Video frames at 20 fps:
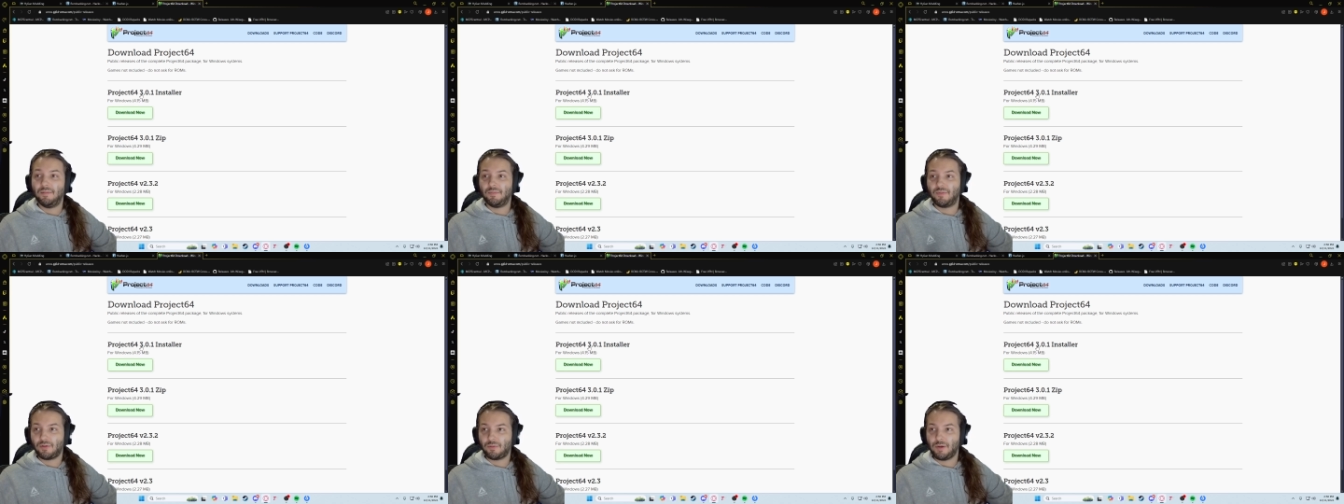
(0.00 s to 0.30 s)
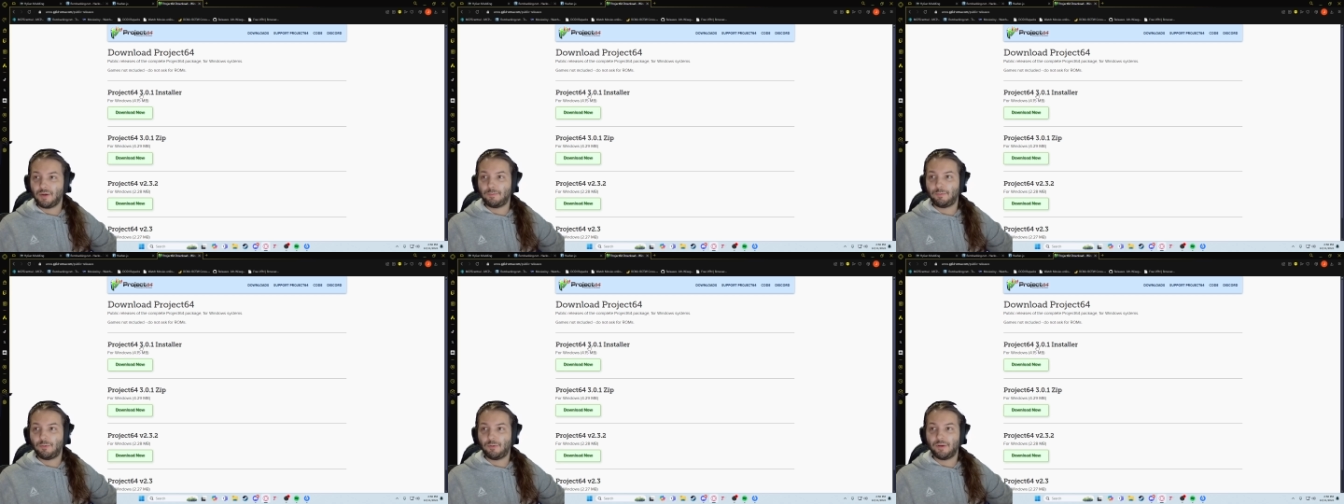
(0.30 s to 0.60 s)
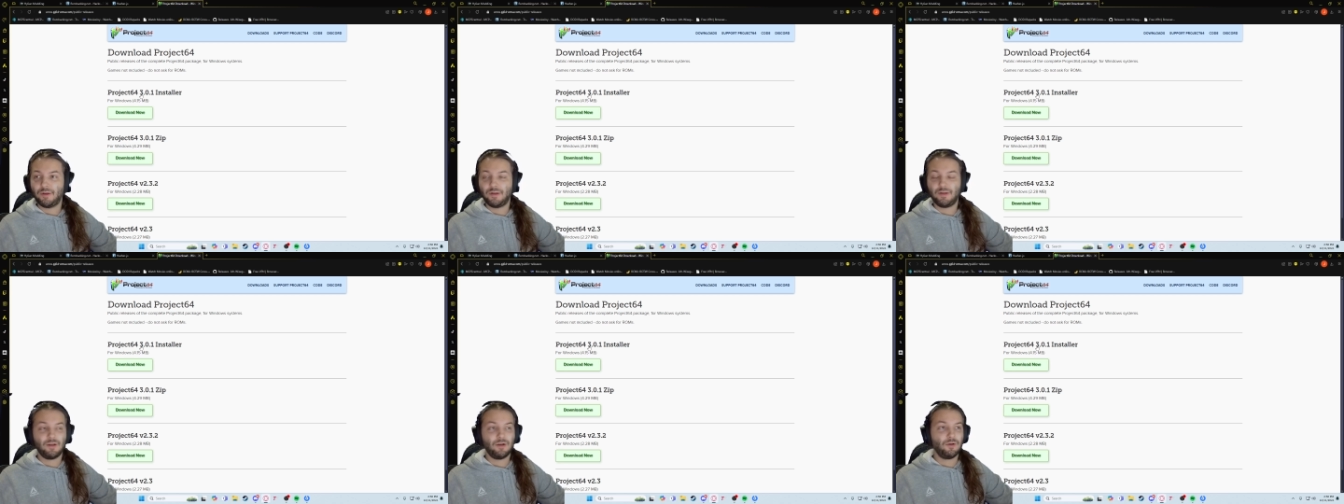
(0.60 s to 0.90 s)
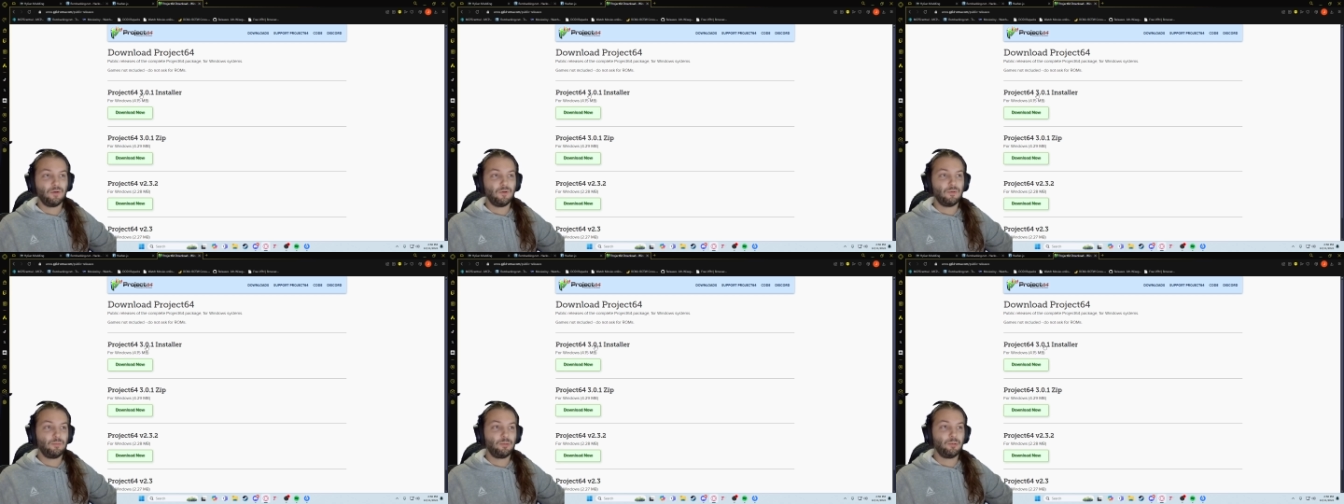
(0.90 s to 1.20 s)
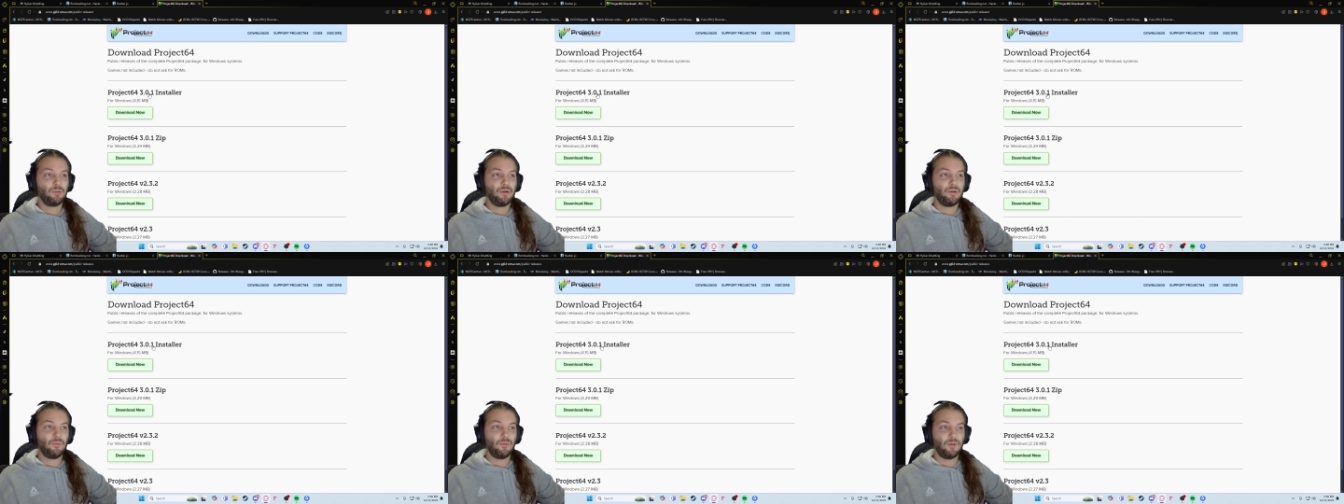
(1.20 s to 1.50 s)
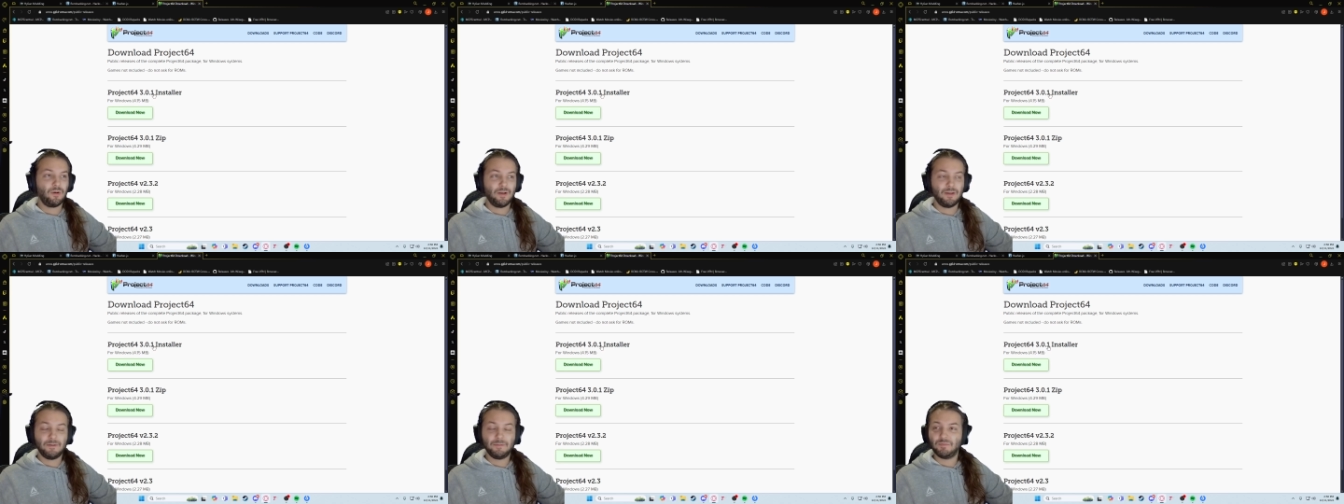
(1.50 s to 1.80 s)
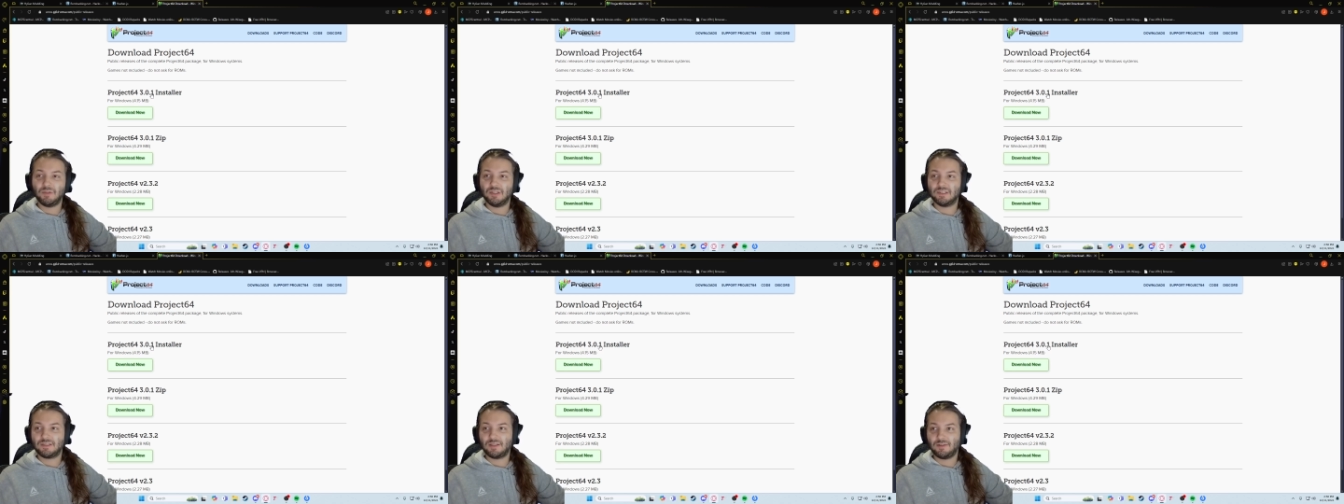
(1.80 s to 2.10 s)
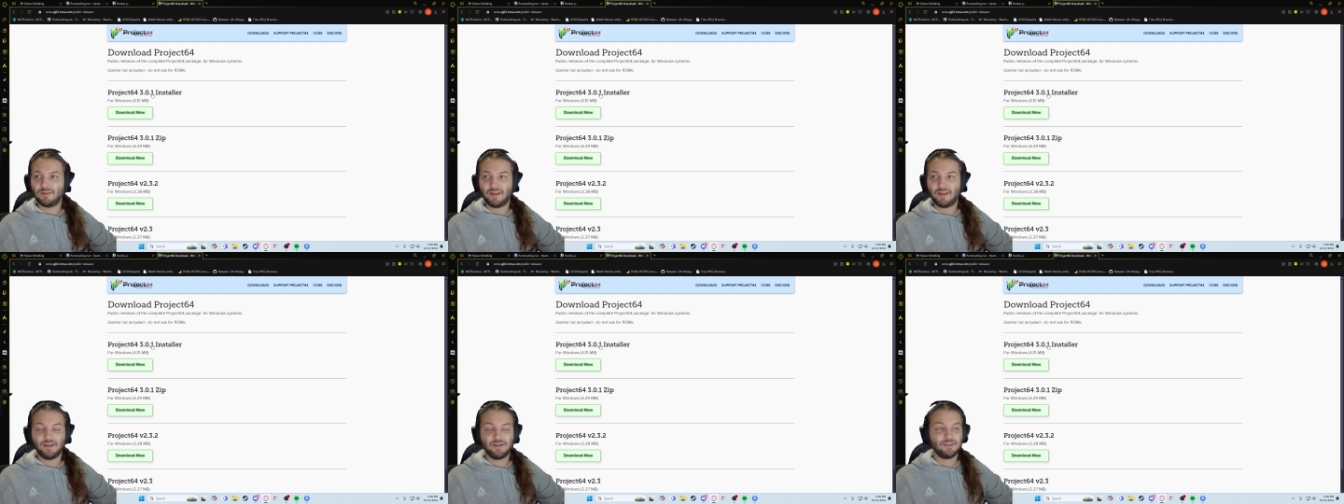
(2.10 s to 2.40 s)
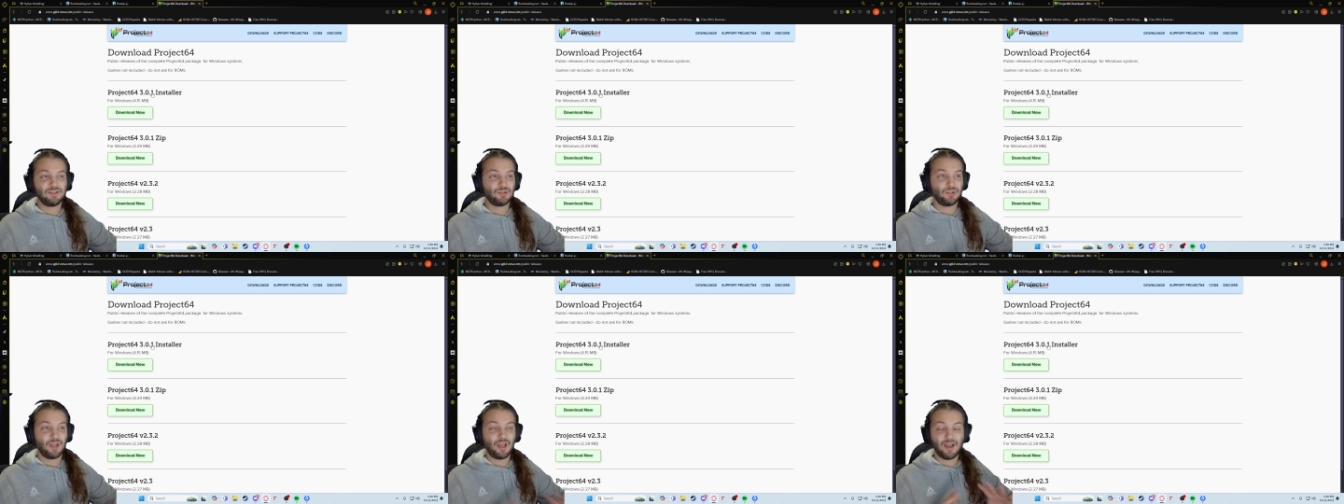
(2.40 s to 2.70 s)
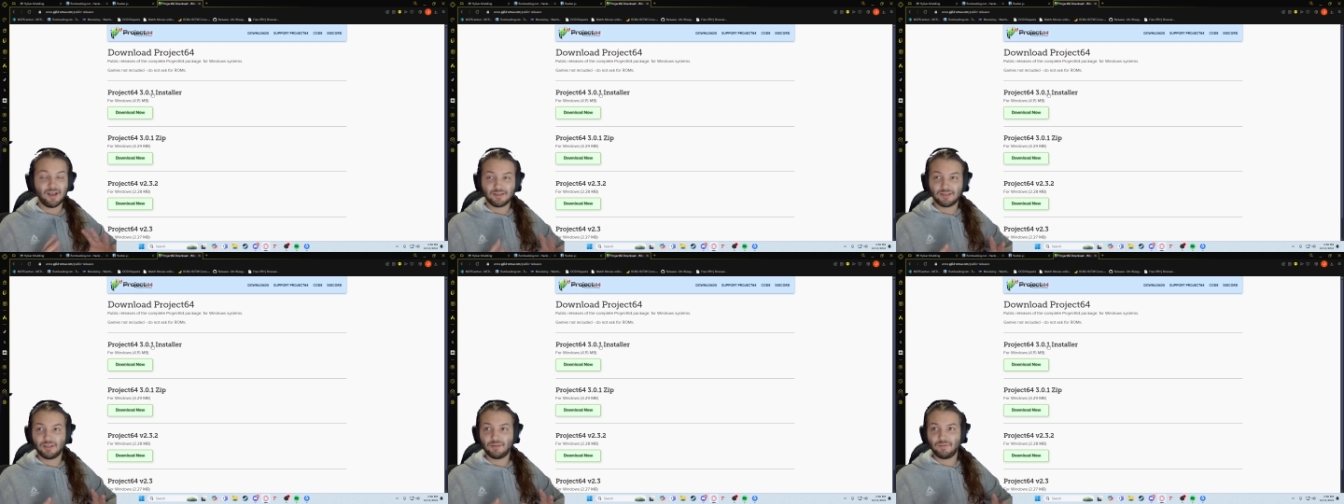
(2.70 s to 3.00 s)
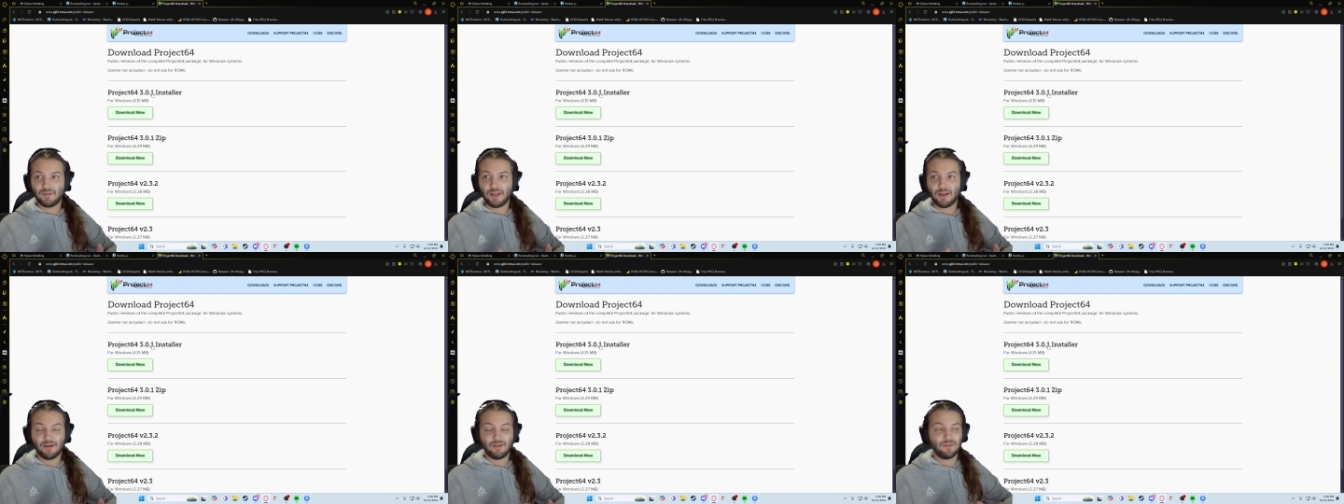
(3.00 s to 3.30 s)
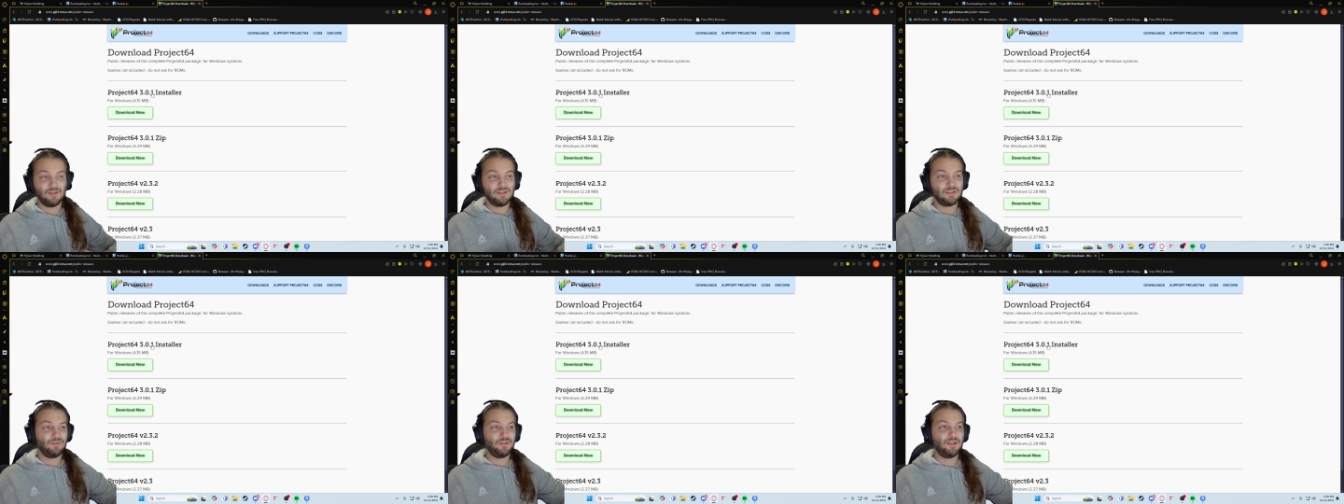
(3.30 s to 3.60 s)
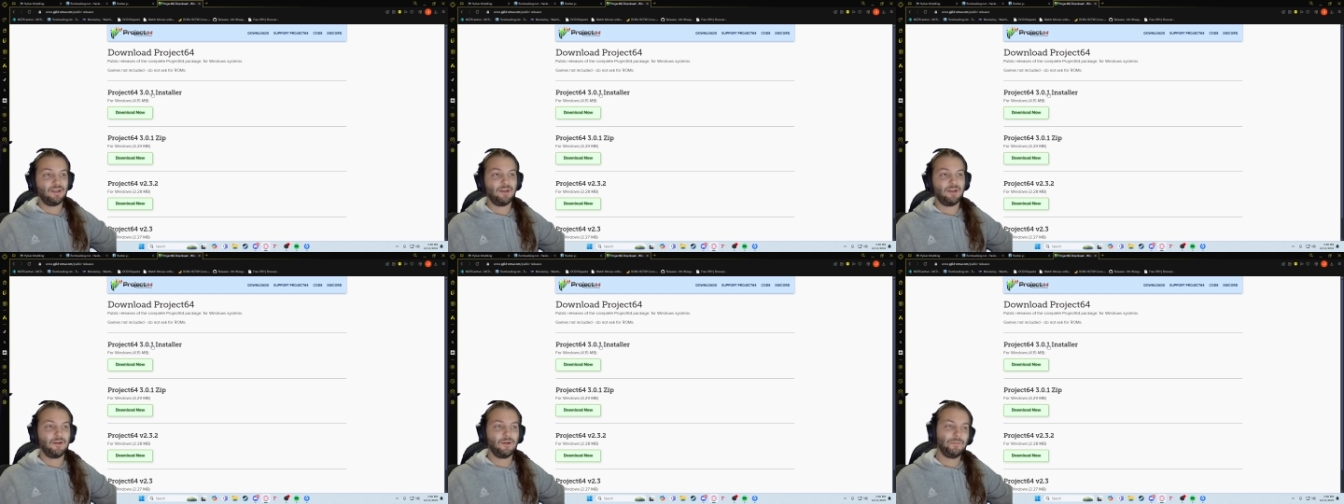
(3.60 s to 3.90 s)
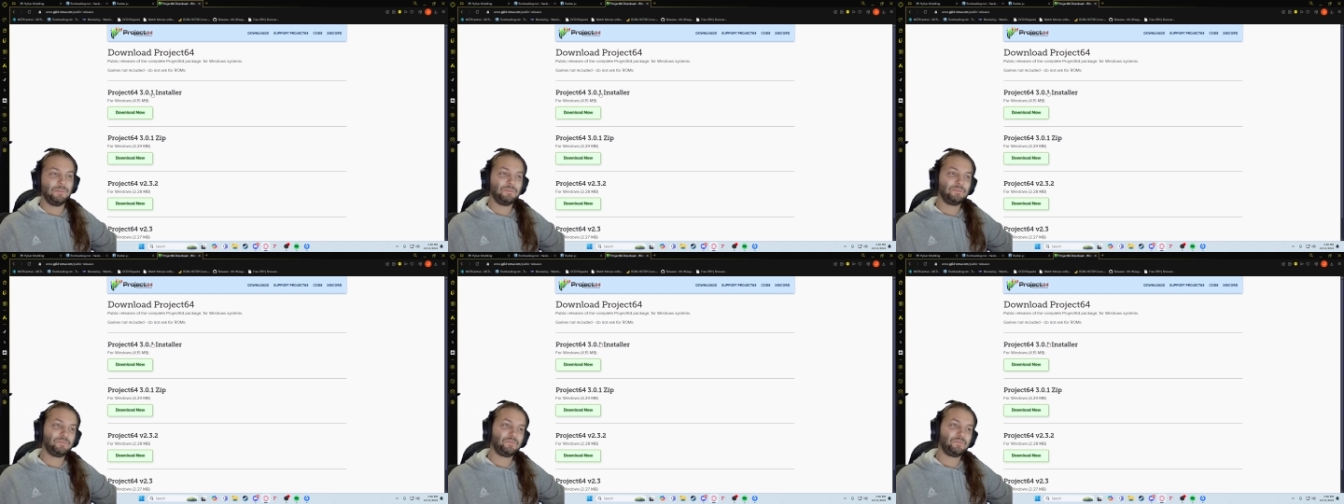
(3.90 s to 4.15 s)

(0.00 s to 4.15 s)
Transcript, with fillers: 3.0.1 is the latest as of now. This video,